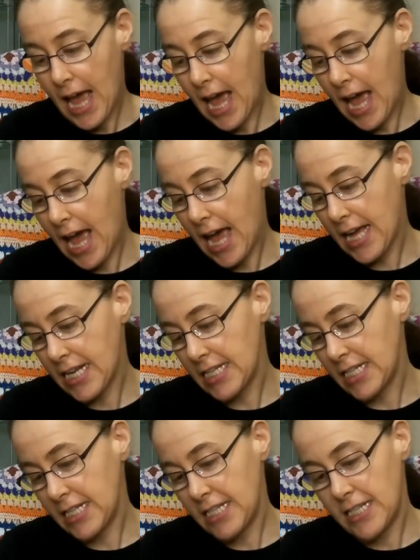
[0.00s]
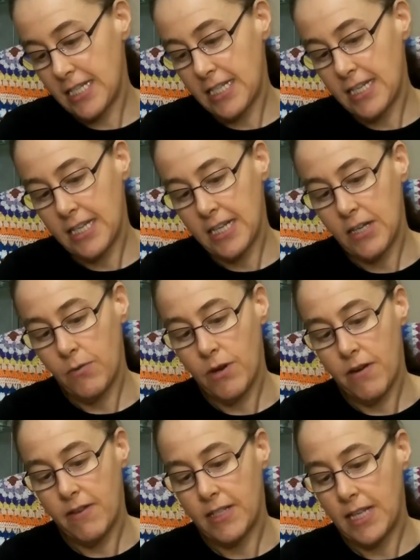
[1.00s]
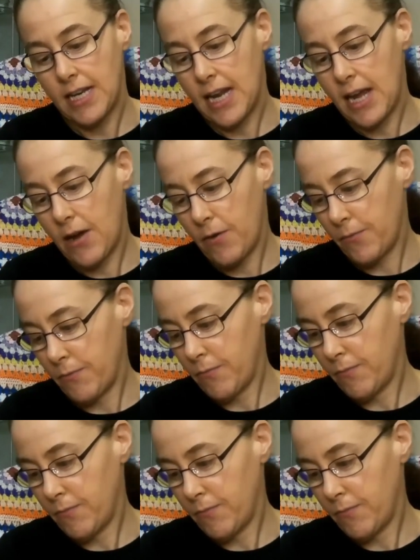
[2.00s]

And where is it now?